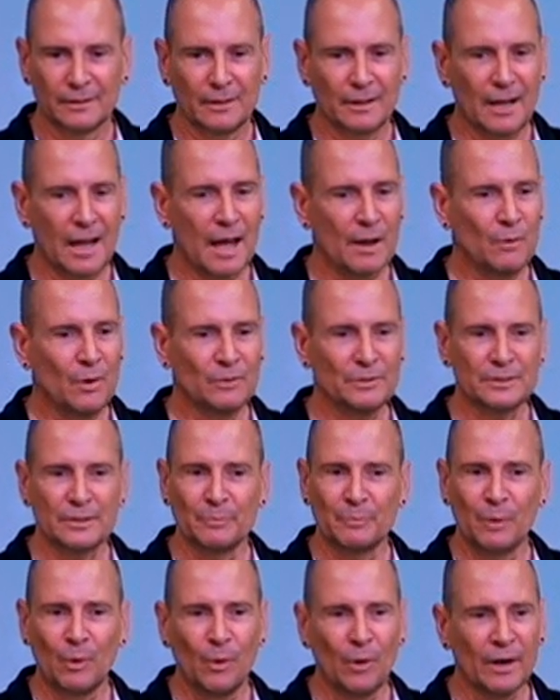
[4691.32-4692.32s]
I won't
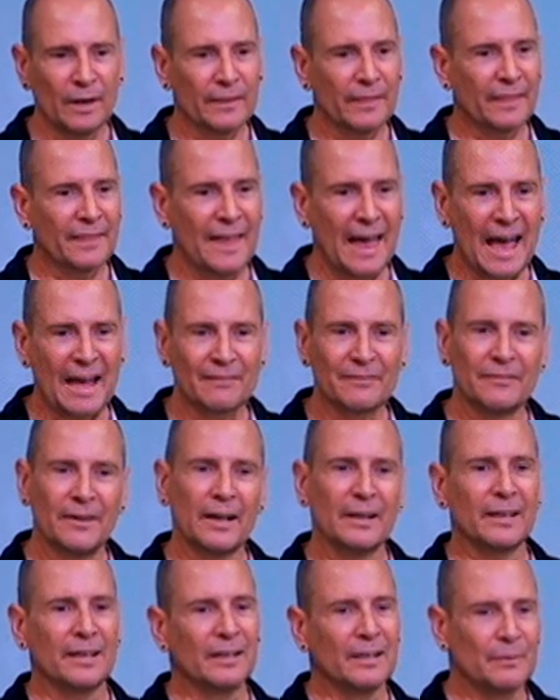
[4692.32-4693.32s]
support that
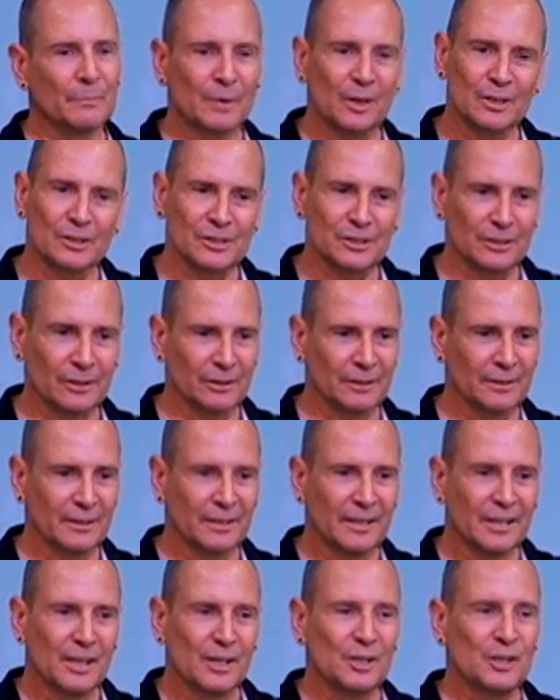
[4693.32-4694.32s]
fucking commercial.
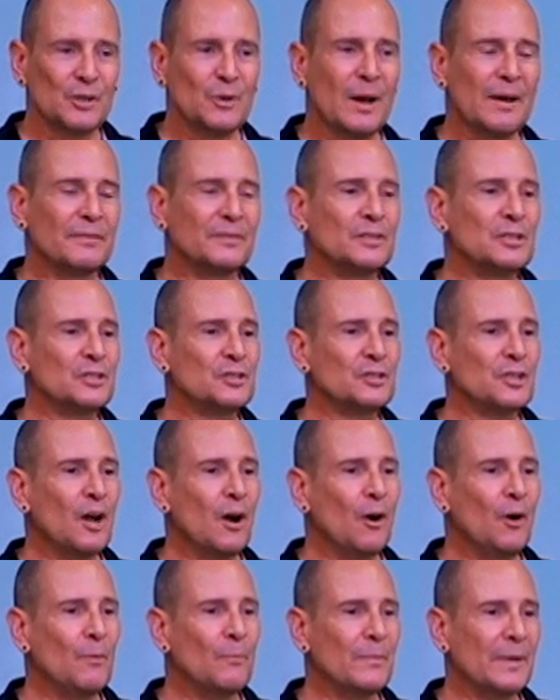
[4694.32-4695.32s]
You have to
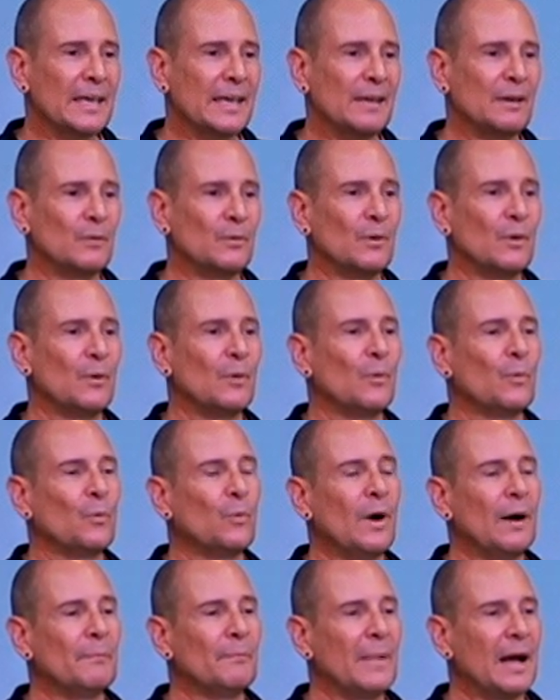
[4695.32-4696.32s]
show me
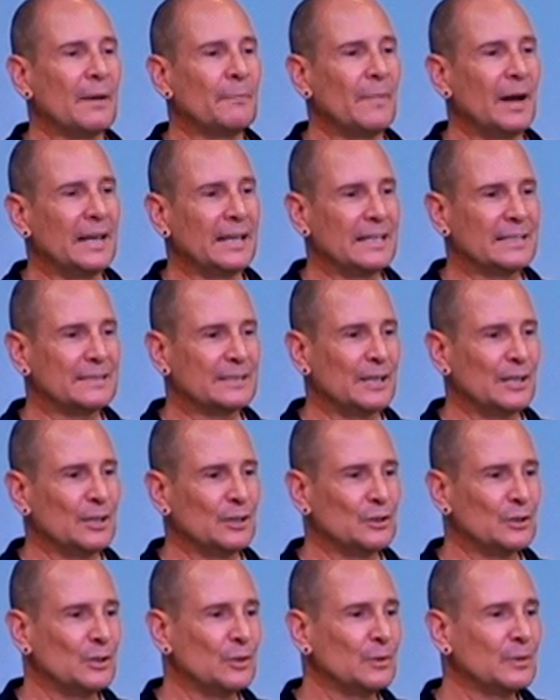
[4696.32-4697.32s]
what my money is going to
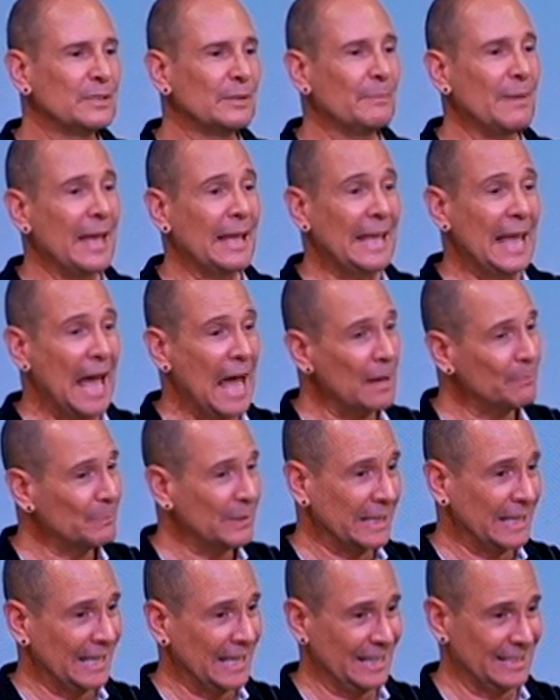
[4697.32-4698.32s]
do to make happy
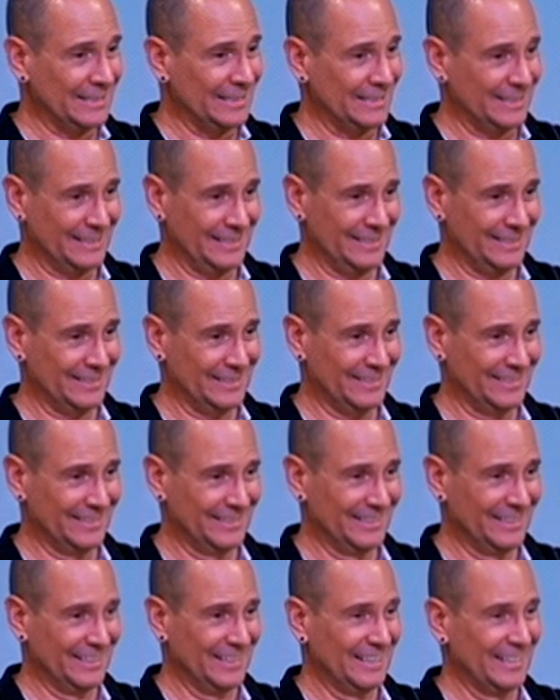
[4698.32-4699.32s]
kittens.
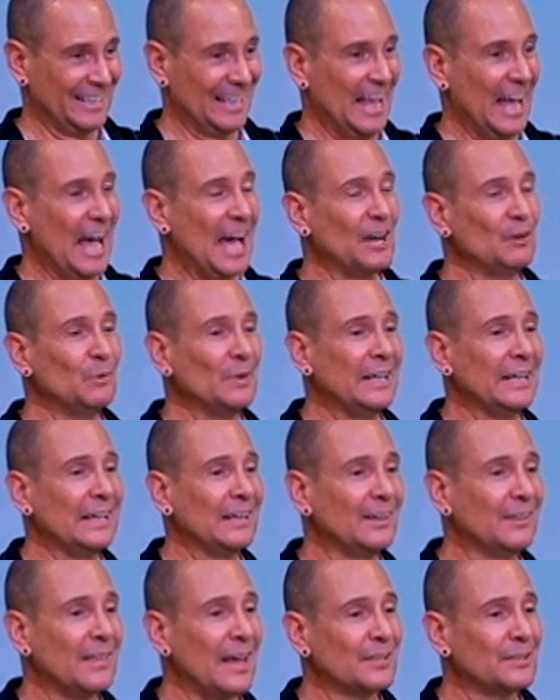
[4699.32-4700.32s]
I don't want to
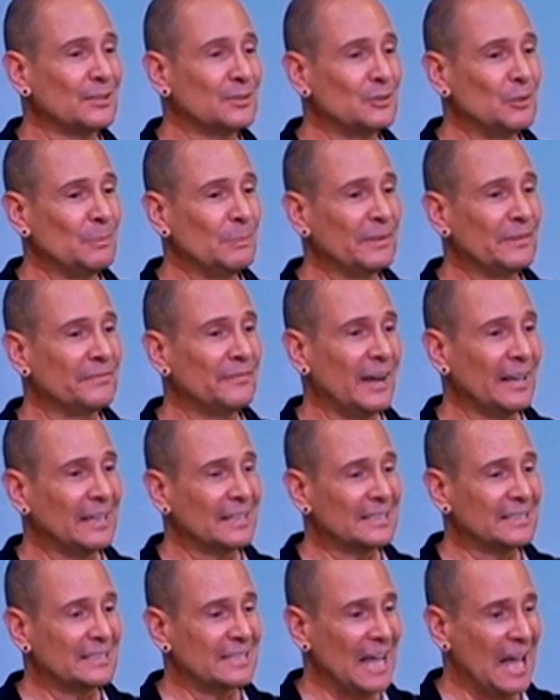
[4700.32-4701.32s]
hear that stupid fucking
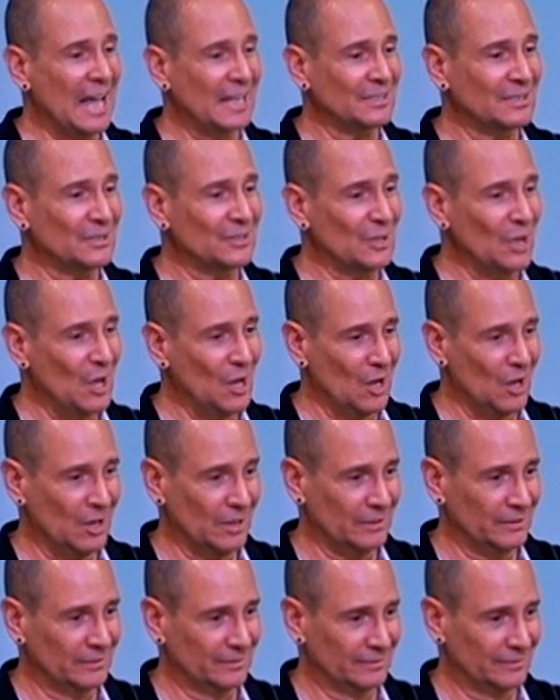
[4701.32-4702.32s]
sad song